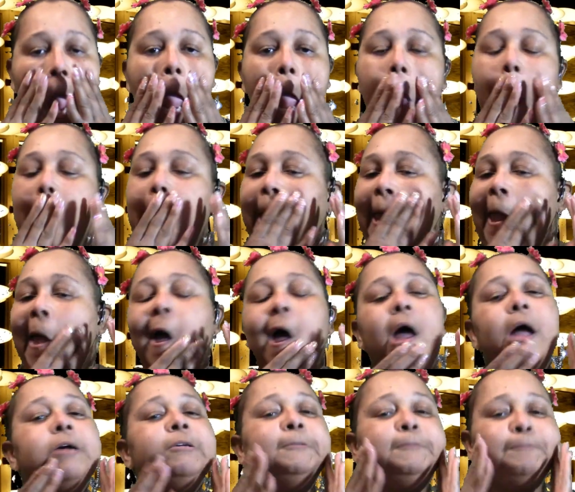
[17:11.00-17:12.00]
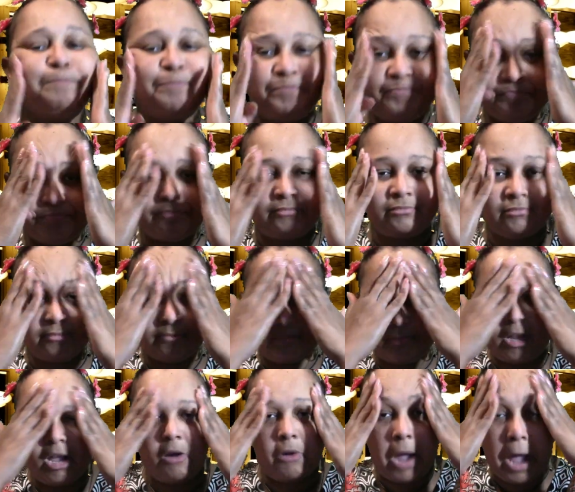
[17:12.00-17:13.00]
Yeah,
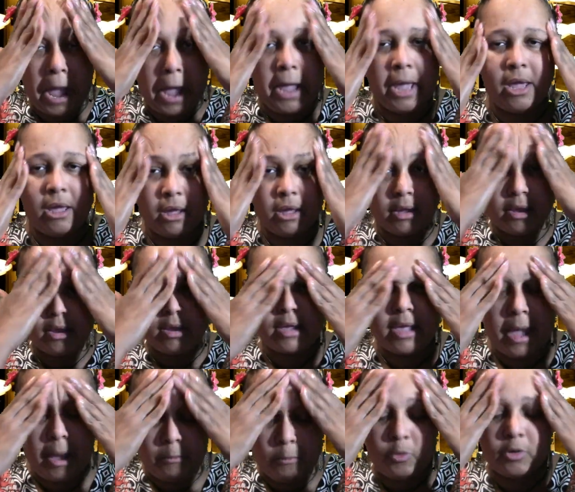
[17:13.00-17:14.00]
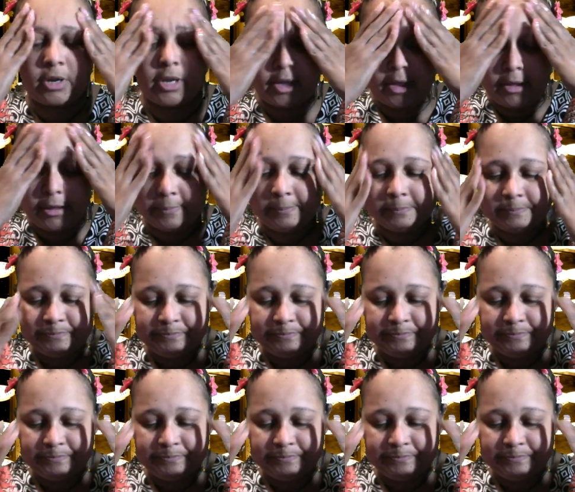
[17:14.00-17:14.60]
okay, yeah, we're good.